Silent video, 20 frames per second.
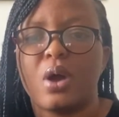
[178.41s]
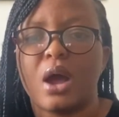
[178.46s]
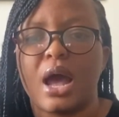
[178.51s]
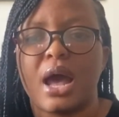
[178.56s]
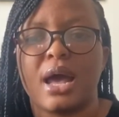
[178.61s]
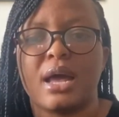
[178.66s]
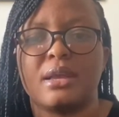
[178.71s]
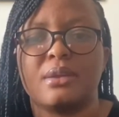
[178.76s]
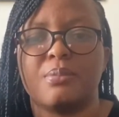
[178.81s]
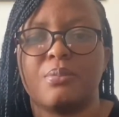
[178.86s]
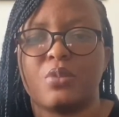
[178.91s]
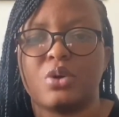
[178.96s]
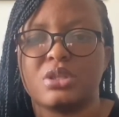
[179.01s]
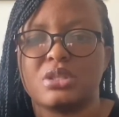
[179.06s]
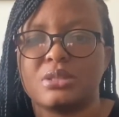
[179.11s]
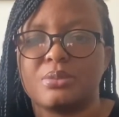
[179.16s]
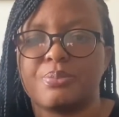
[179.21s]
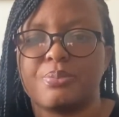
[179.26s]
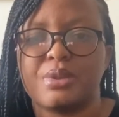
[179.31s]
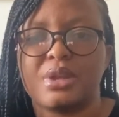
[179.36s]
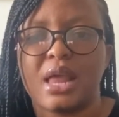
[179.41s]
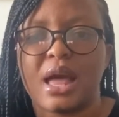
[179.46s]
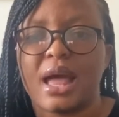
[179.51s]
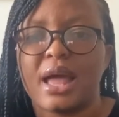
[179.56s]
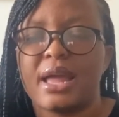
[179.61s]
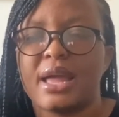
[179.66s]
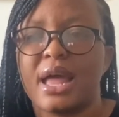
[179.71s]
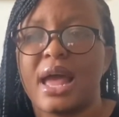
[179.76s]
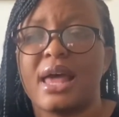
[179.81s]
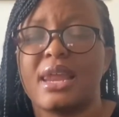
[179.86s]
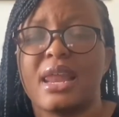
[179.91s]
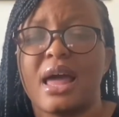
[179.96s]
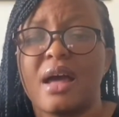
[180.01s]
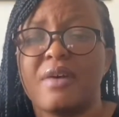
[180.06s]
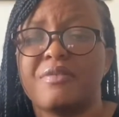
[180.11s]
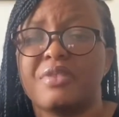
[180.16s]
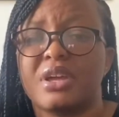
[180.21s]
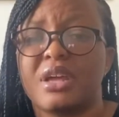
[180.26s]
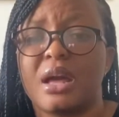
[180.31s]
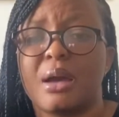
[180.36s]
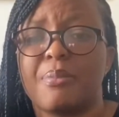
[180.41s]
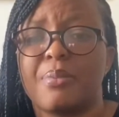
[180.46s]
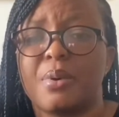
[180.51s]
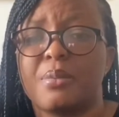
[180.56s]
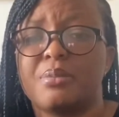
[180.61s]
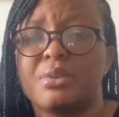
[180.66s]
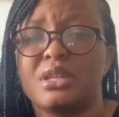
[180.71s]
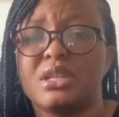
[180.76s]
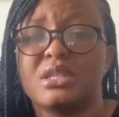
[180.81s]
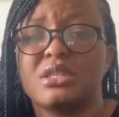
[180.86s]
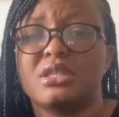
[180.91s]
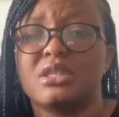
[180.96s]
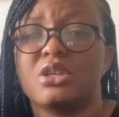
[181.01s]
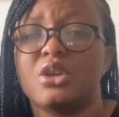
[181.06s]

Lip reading: and multiply and have the capability